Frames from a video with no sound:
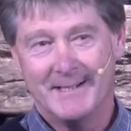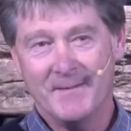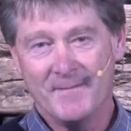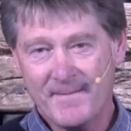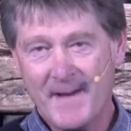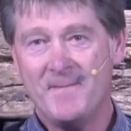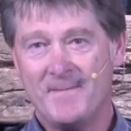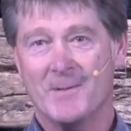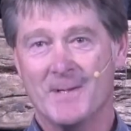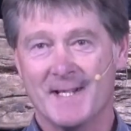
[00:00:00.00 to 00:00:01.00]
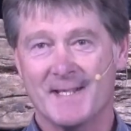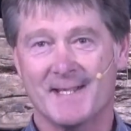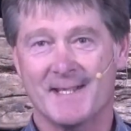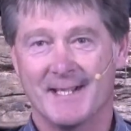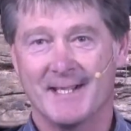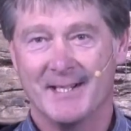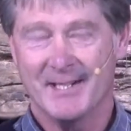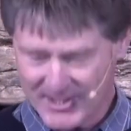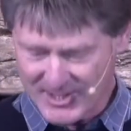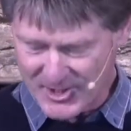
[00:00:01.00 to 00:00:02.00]
in faithfulness
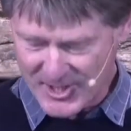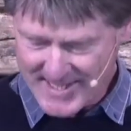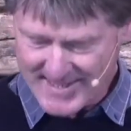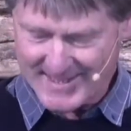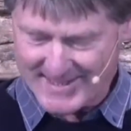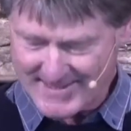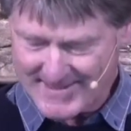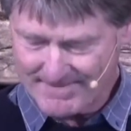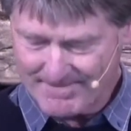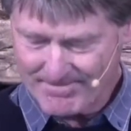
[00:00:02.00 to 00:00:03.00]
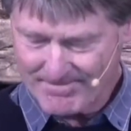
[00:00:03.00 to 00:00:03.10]
to Jesus.